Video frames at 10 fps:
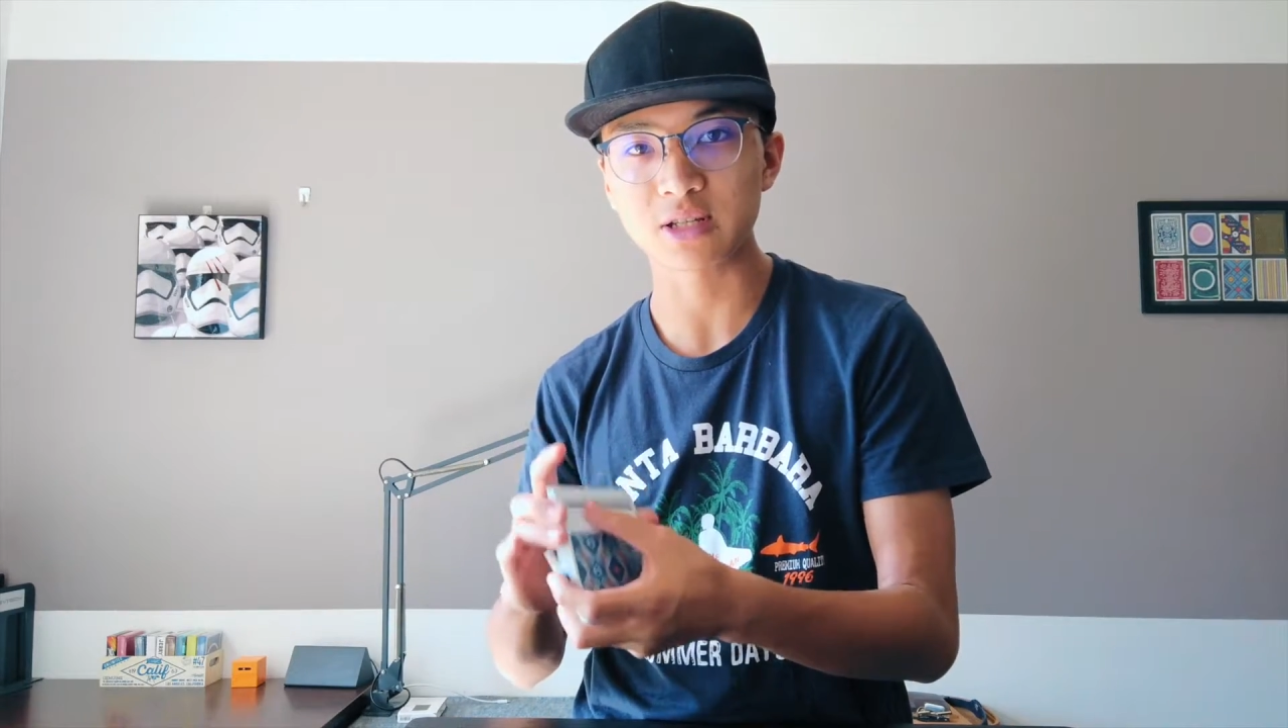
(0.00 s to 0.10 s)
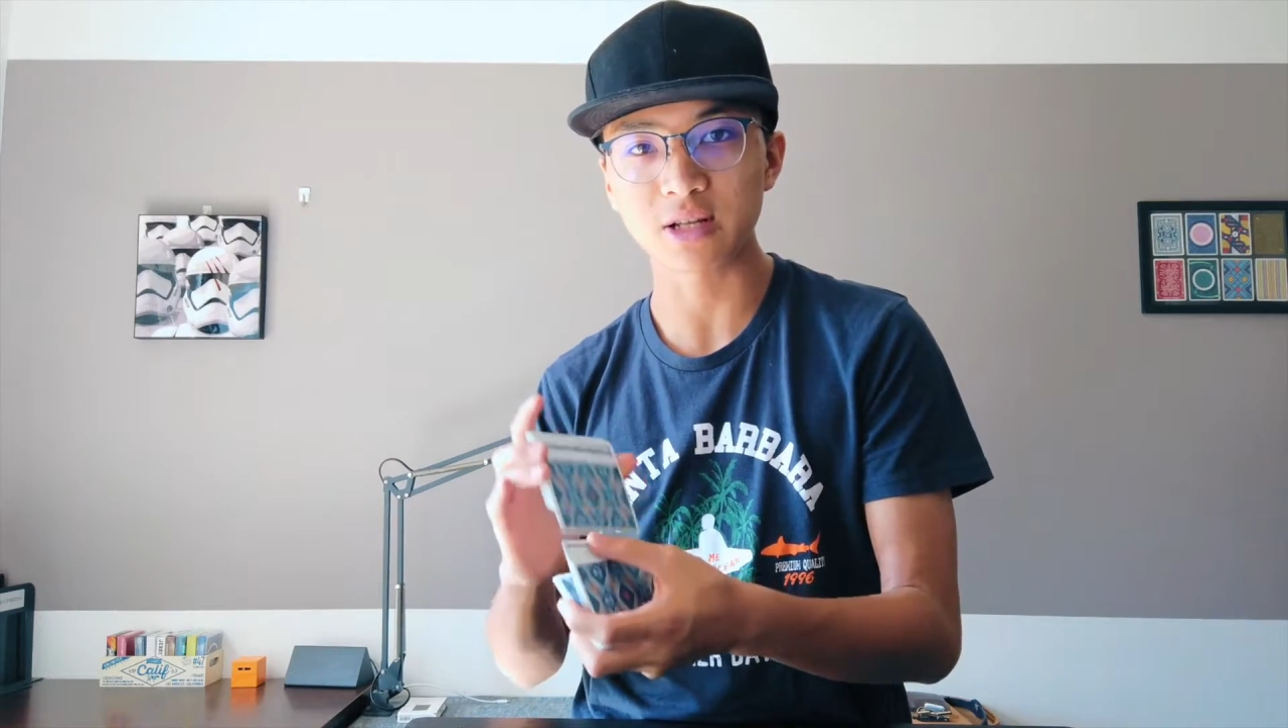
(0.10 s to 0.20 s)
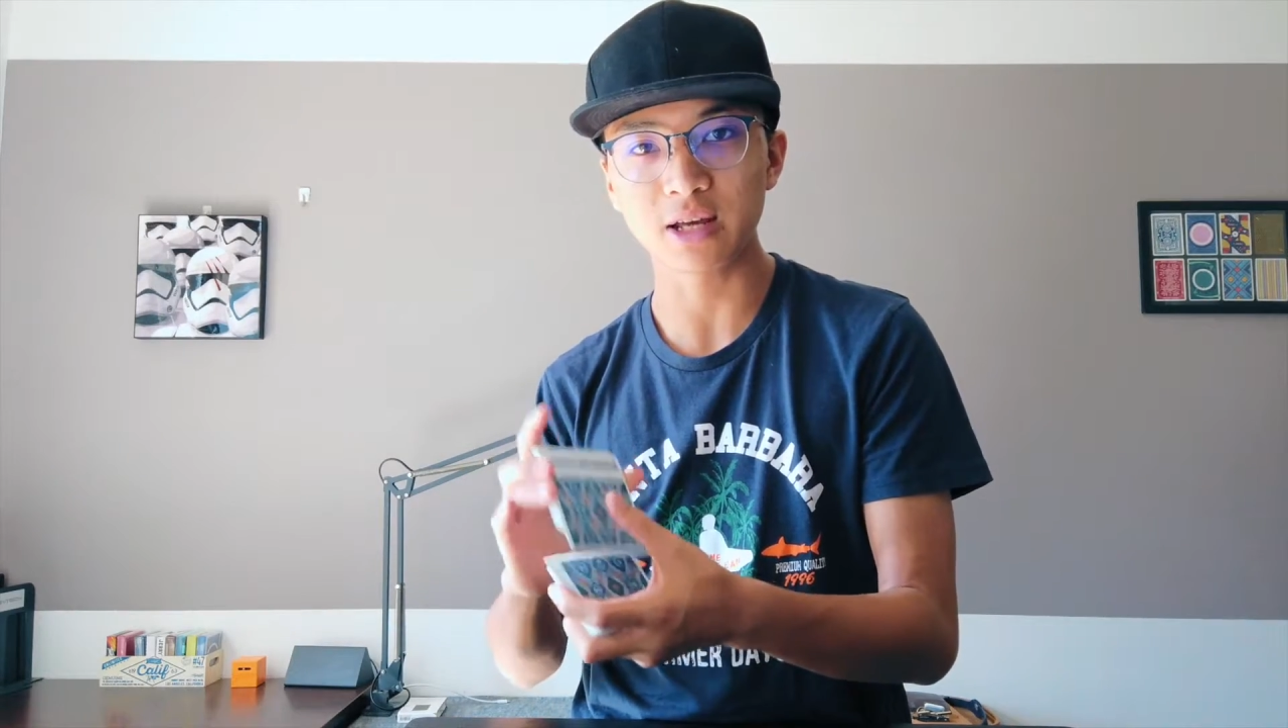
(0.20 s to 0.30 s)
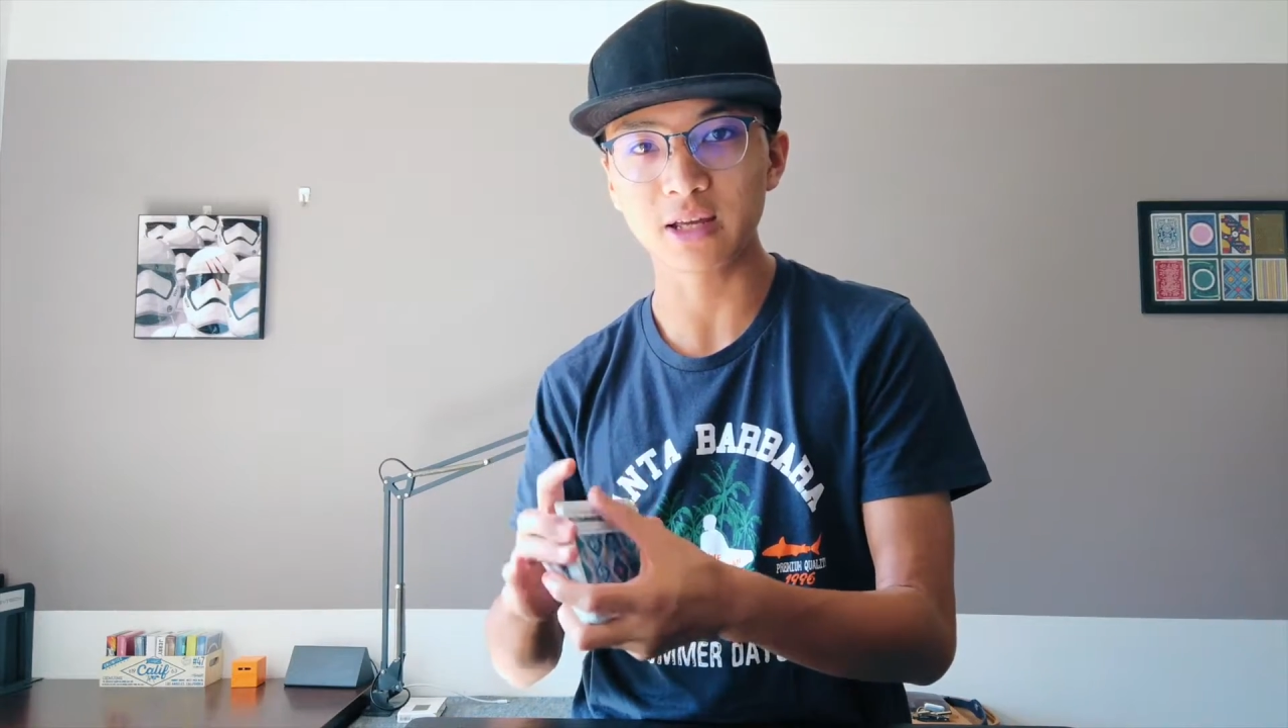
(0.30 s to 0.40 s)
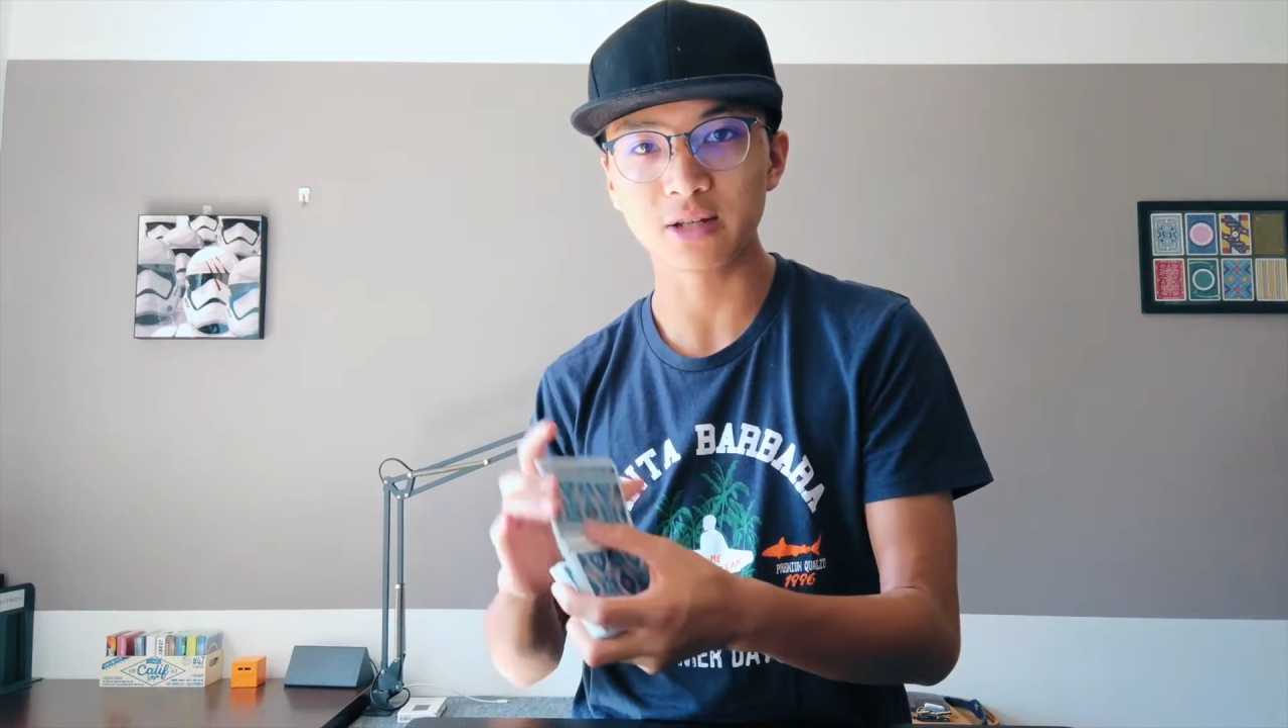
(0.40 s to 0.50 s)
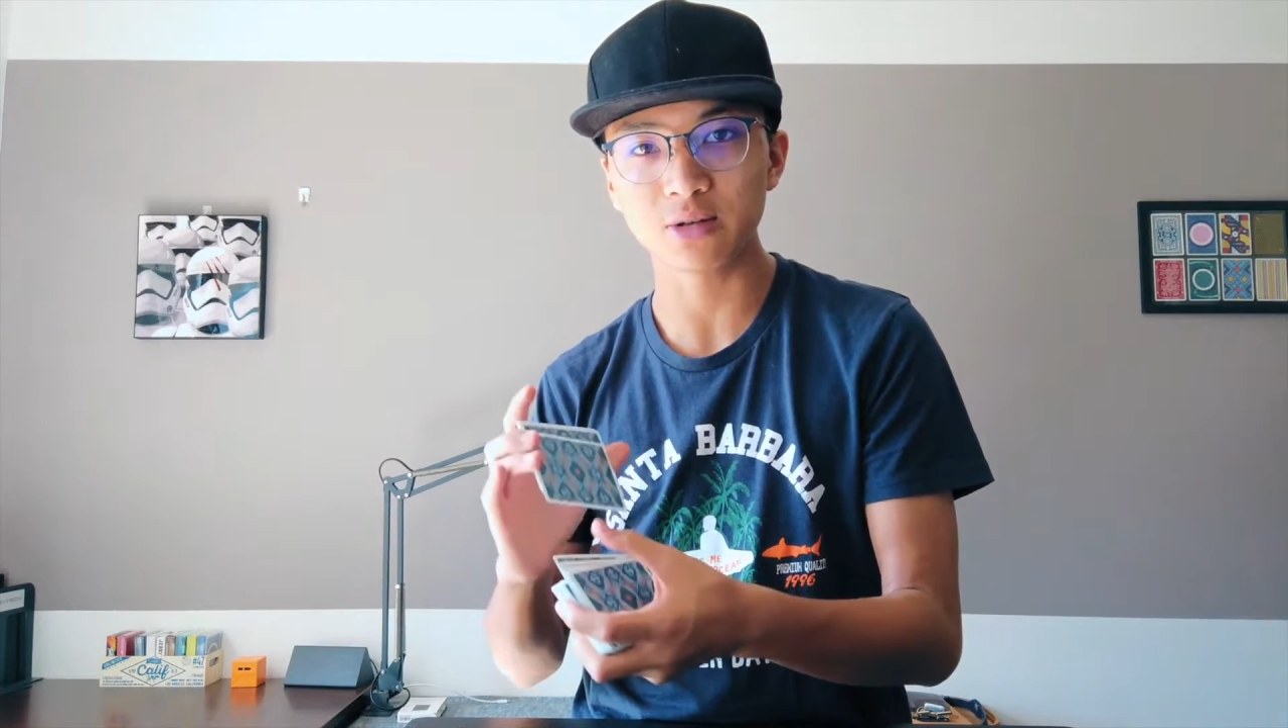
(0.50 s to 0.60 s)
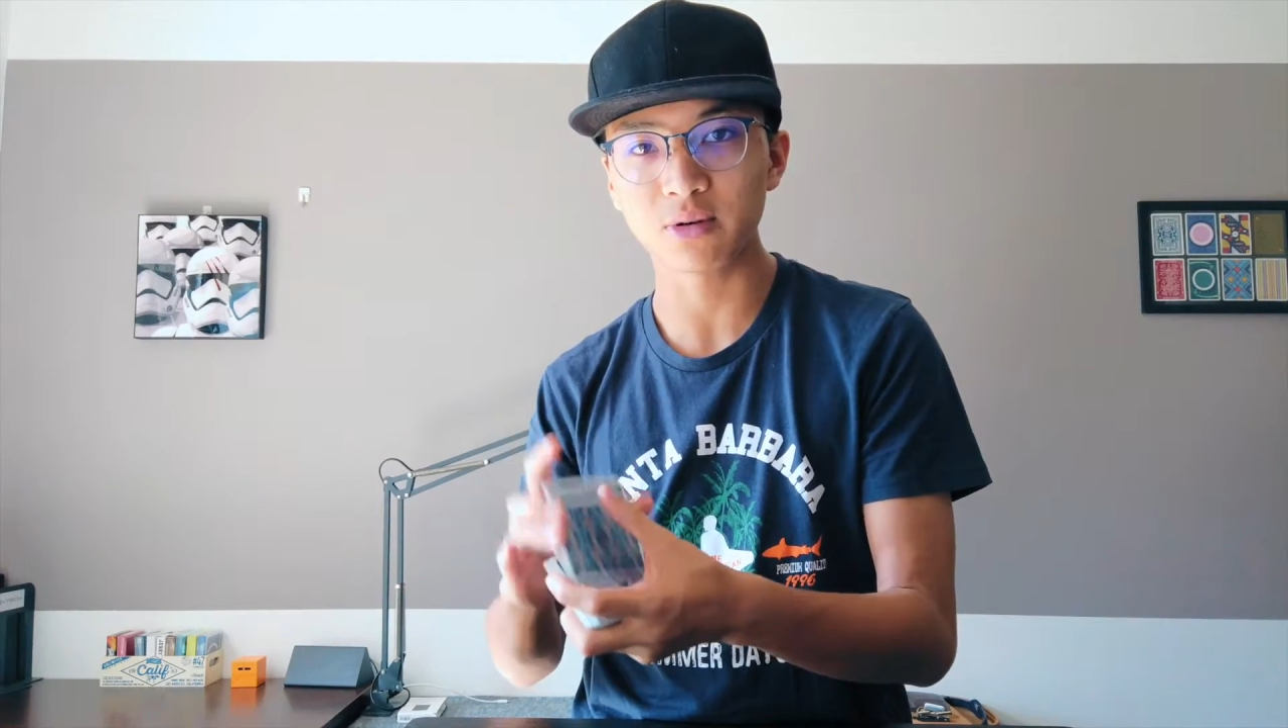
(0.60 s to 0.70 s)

sleight and